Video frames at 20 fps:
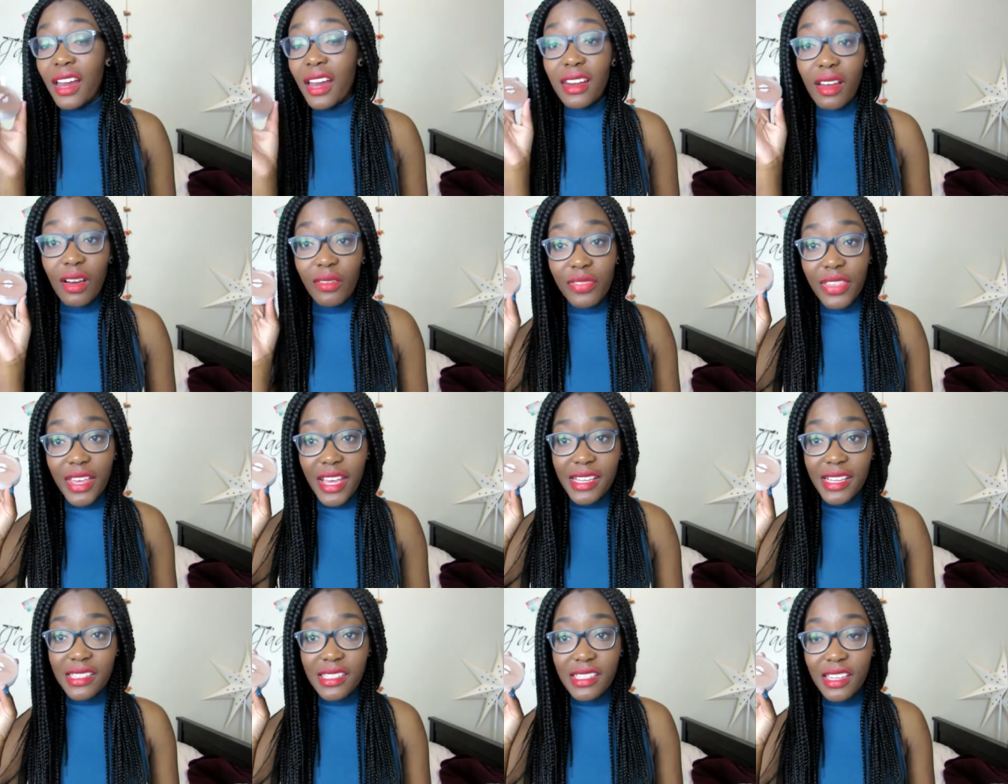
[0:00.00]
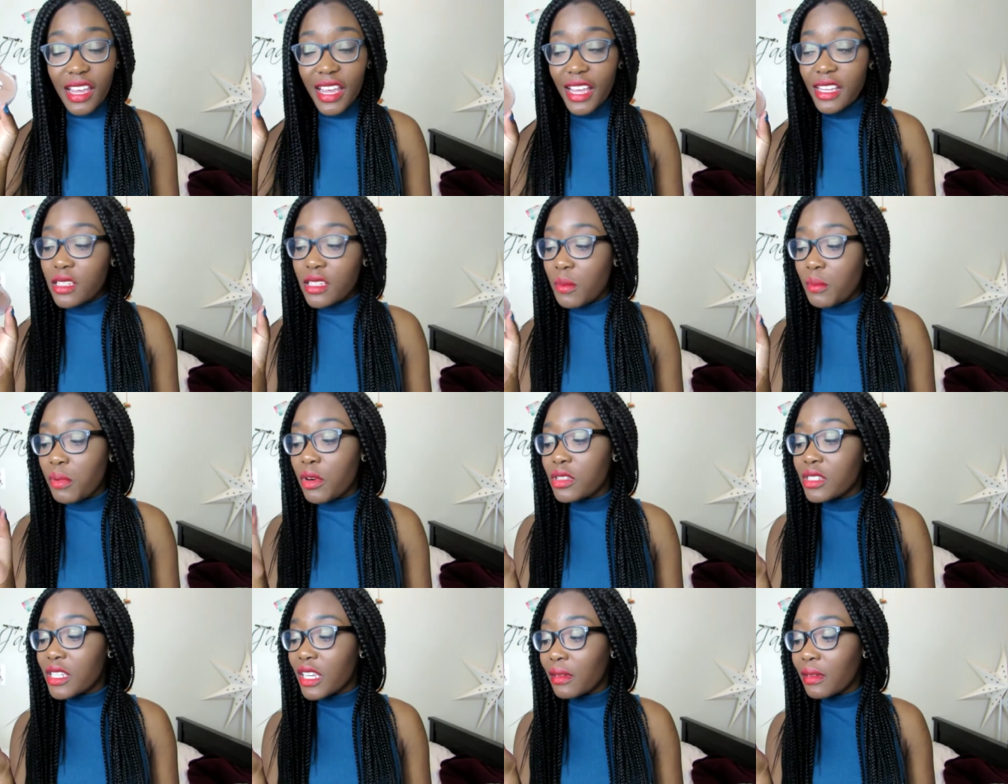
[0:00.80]
I love this. It's a
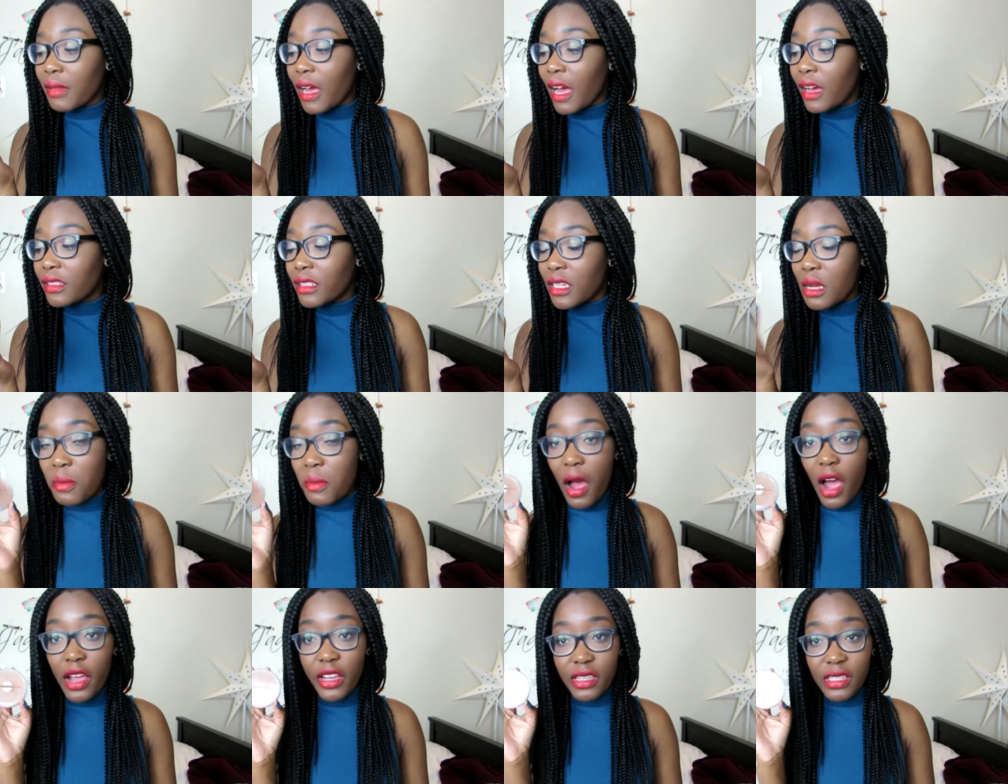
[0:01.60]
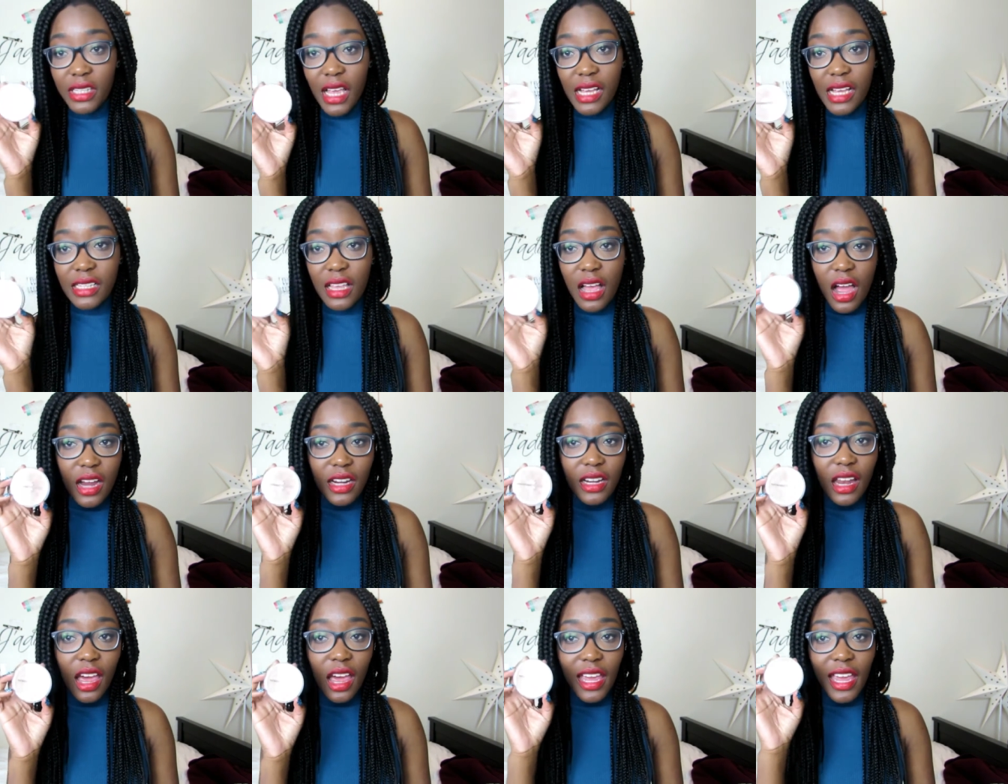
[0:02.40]
bronzing powder, but I use it as a
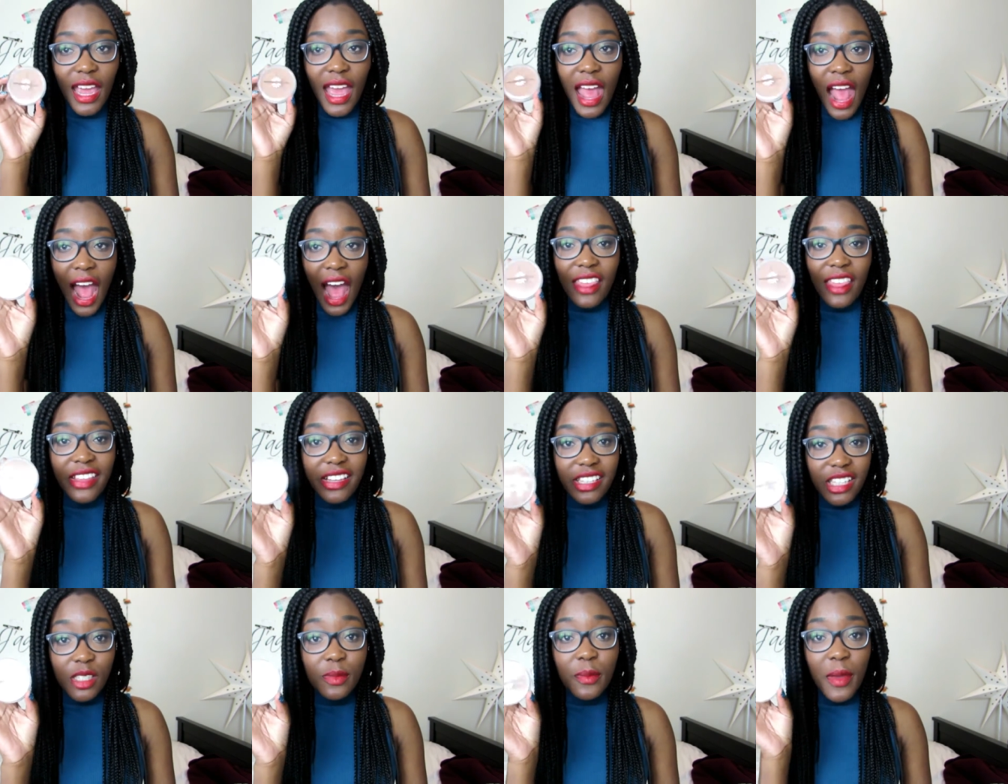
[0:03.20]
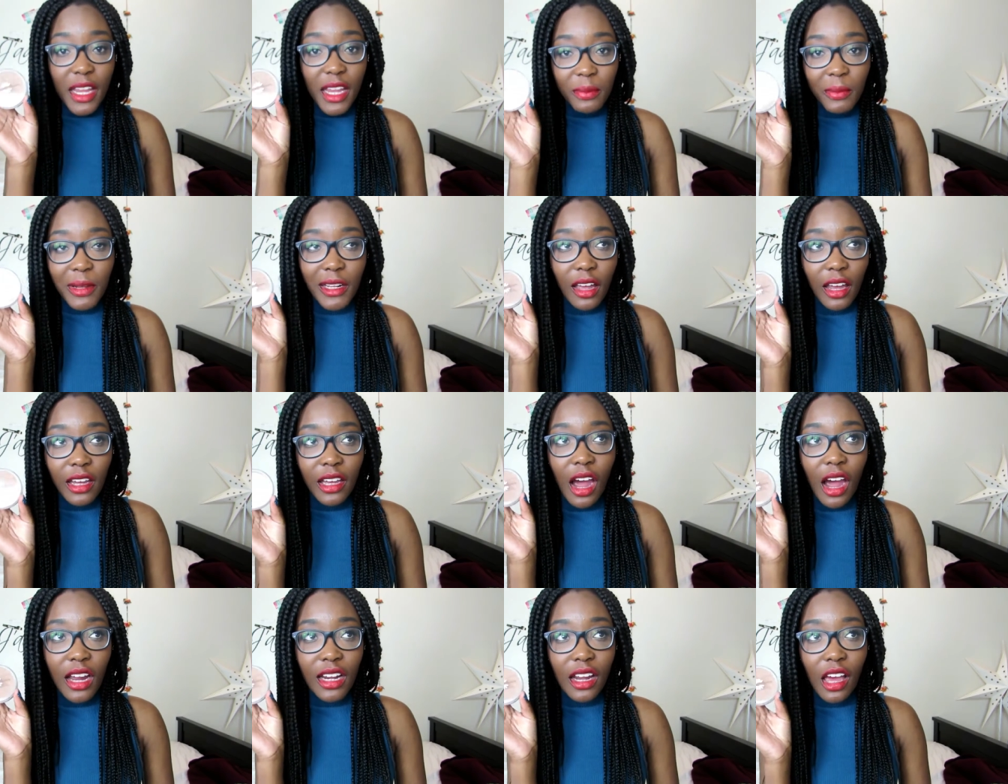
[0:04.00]
highlight, and this has made me
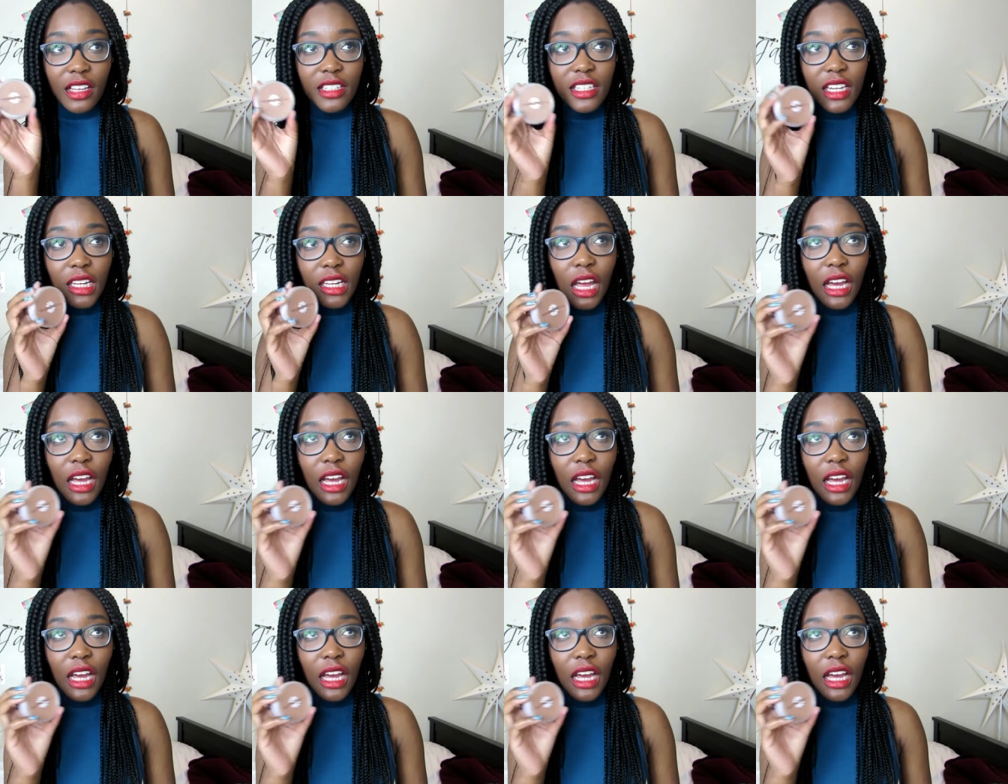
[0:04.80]
like highlighting.